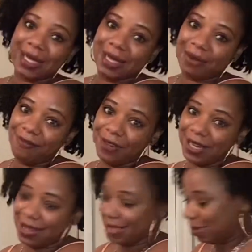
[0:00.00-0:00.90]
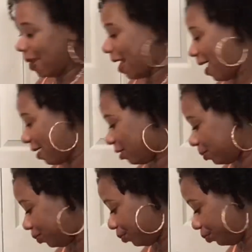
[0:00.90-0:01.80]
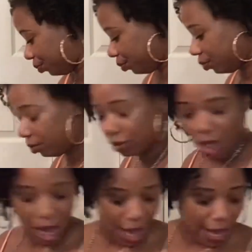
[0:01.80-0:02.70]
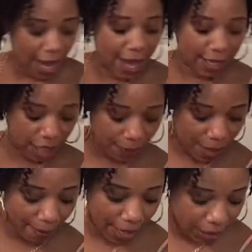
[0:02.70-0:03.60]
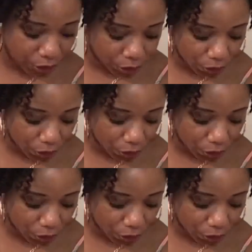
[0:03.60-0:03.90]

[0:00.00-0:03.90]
can fit in this bag. And keep in mind,